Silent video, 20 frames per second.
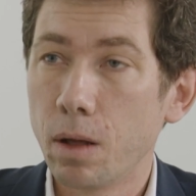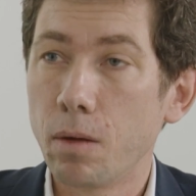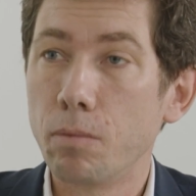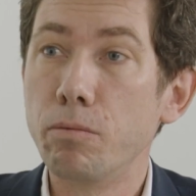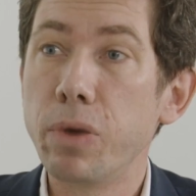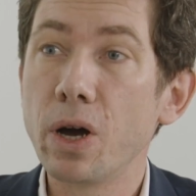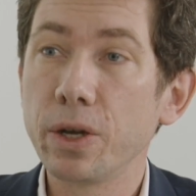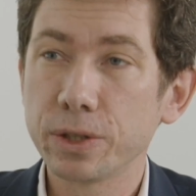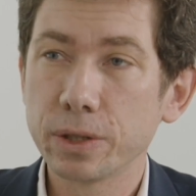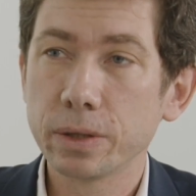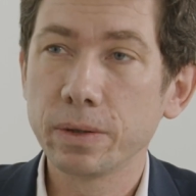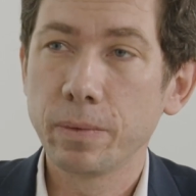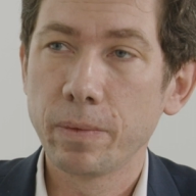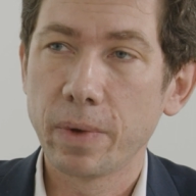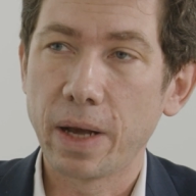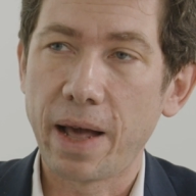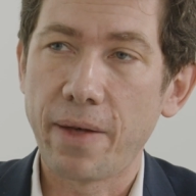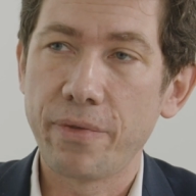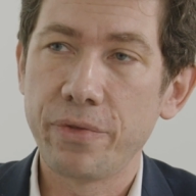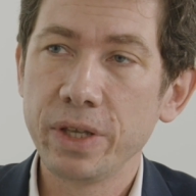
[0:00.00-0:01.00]
But
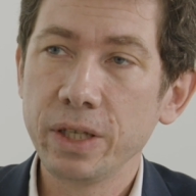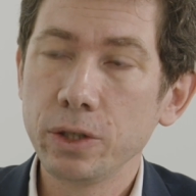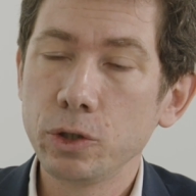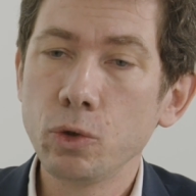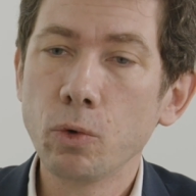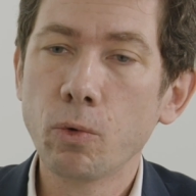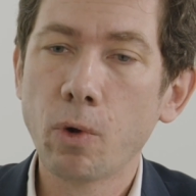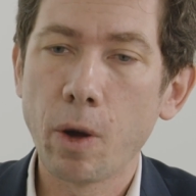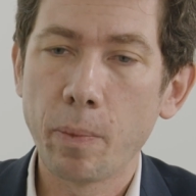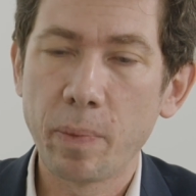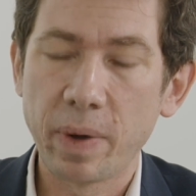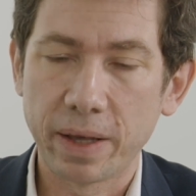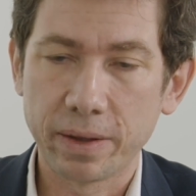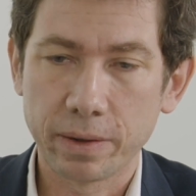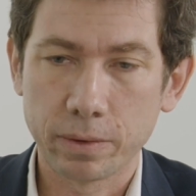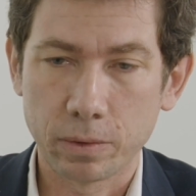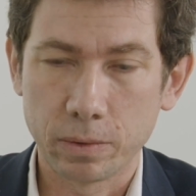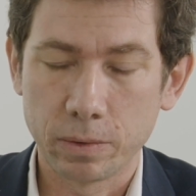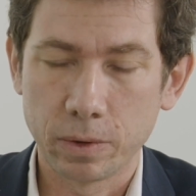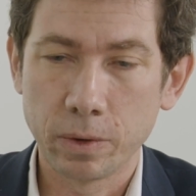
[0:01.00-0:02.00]
I think Europe
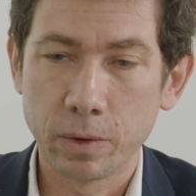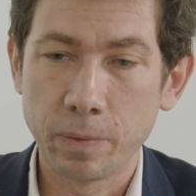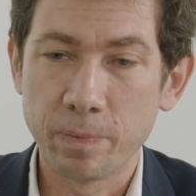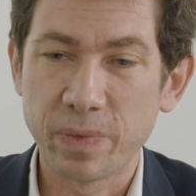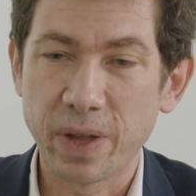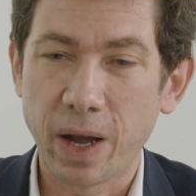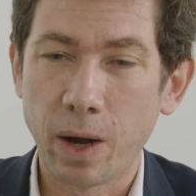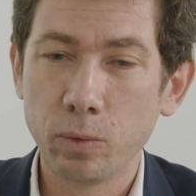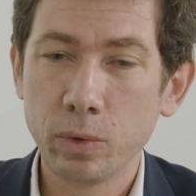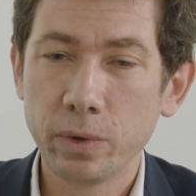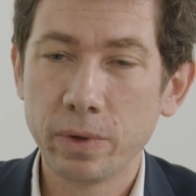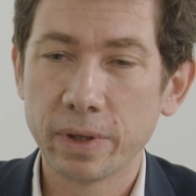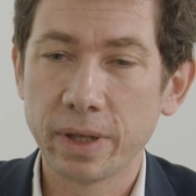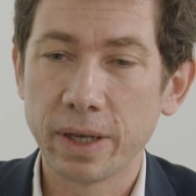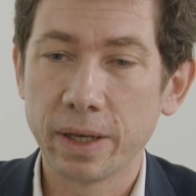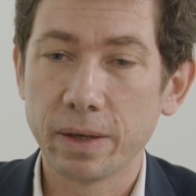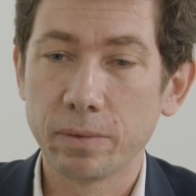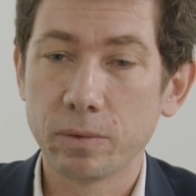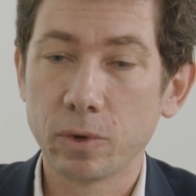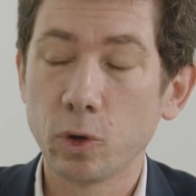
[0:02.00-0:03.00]
has, I would
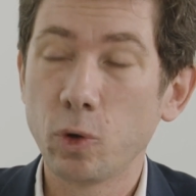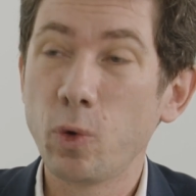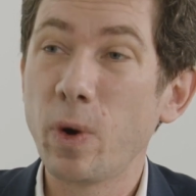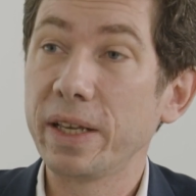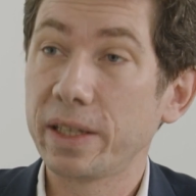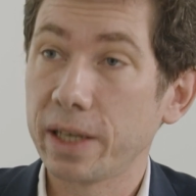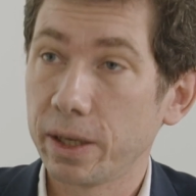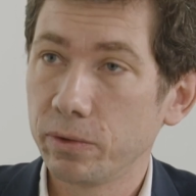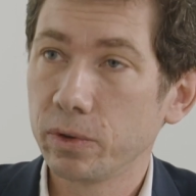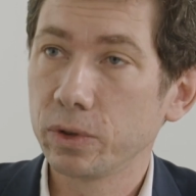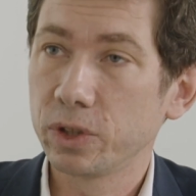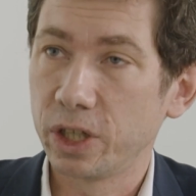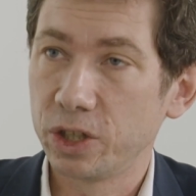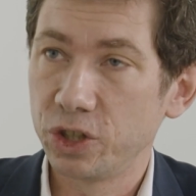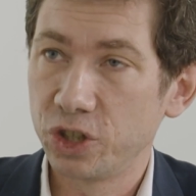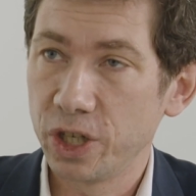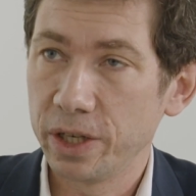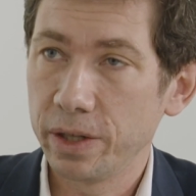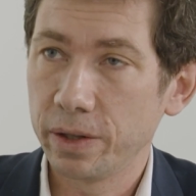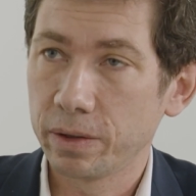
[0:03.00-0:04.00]
say, great
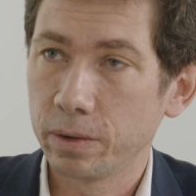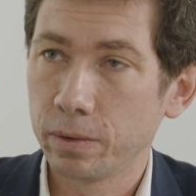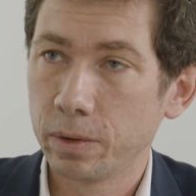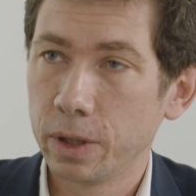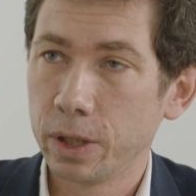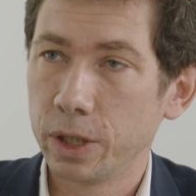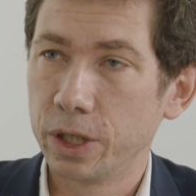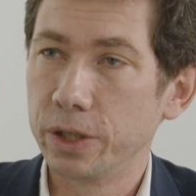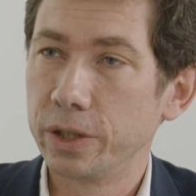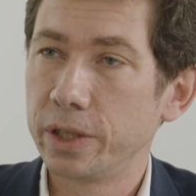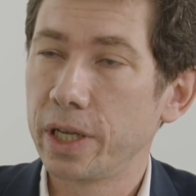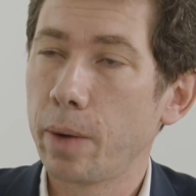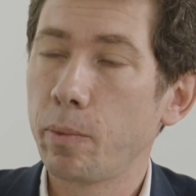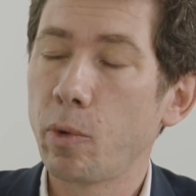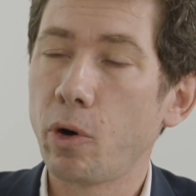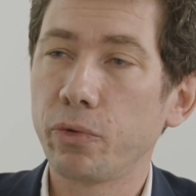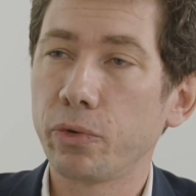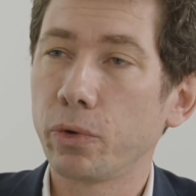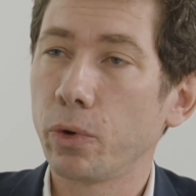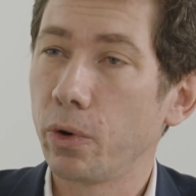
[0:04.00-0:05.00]
advantages in
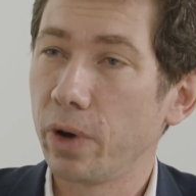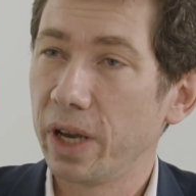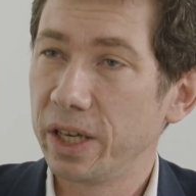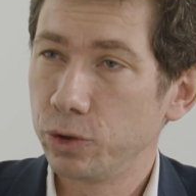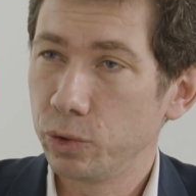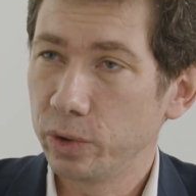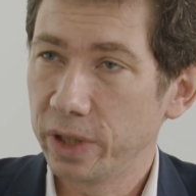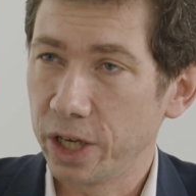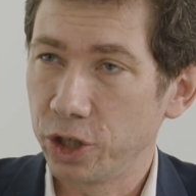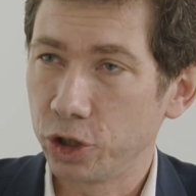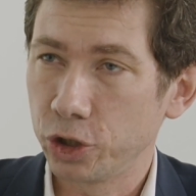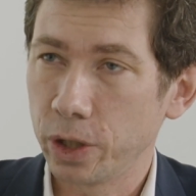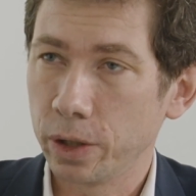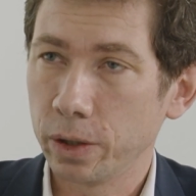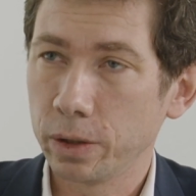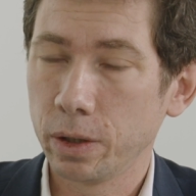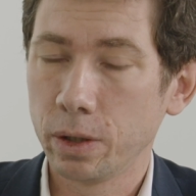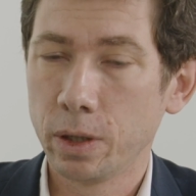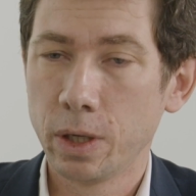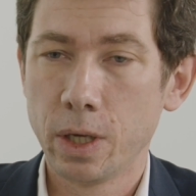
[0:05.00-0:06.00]
terms of
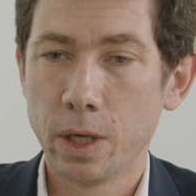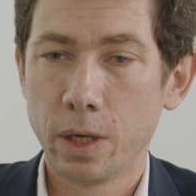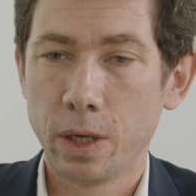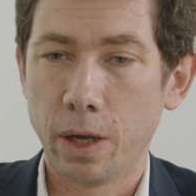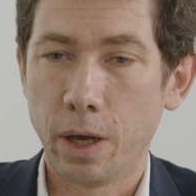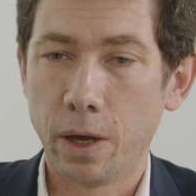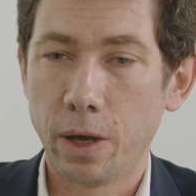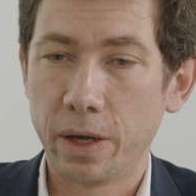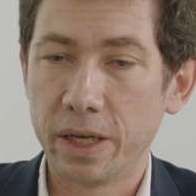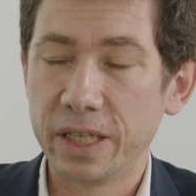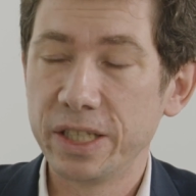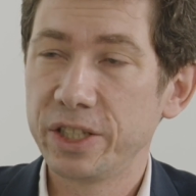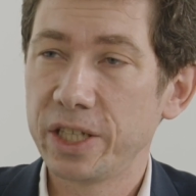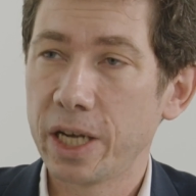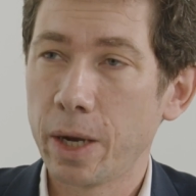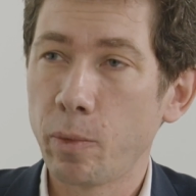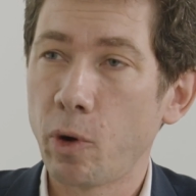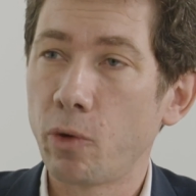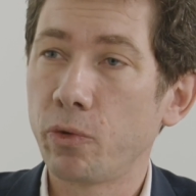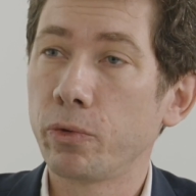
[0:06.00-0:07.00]
education, in
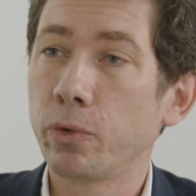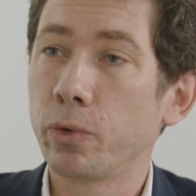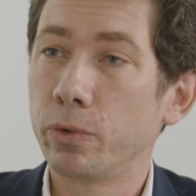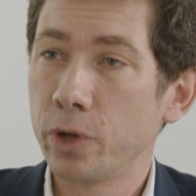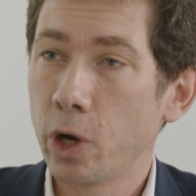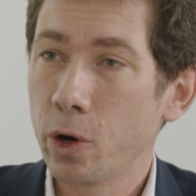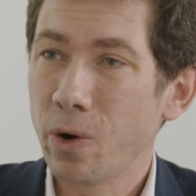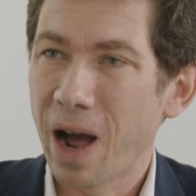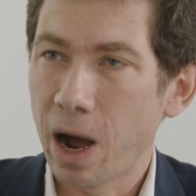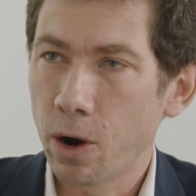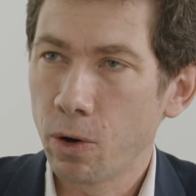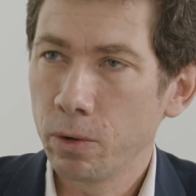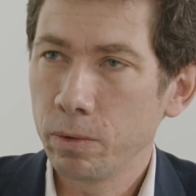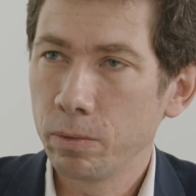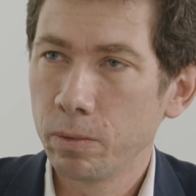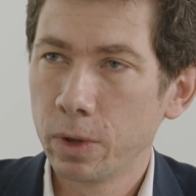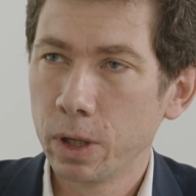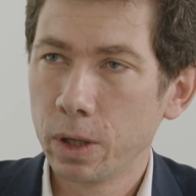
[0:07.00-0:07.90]
terms of know-how.